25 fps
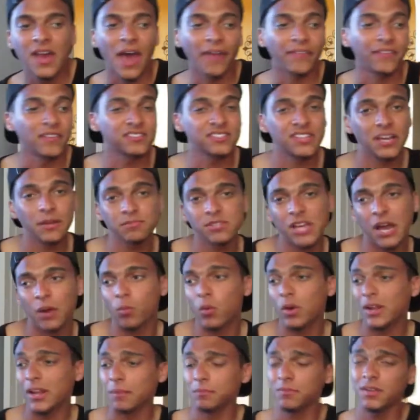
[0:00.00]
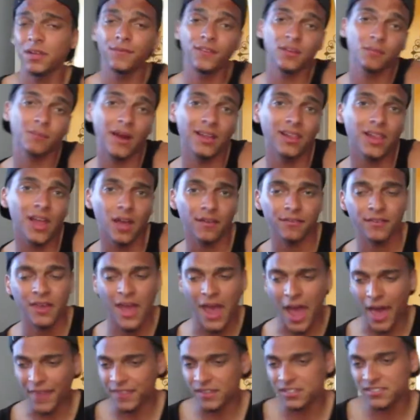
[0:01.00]
at the same time while I'm living my life,
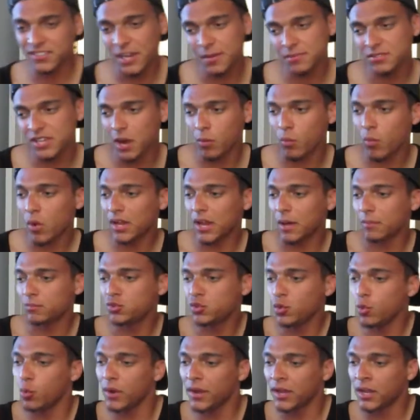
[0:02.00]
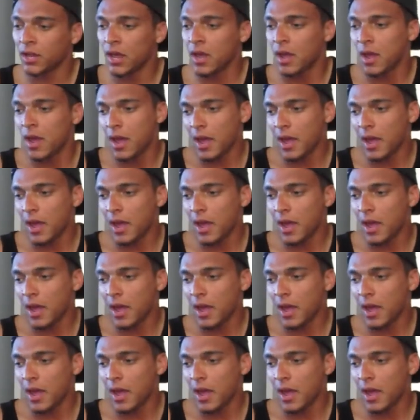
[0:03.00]
at the same time while I'm doing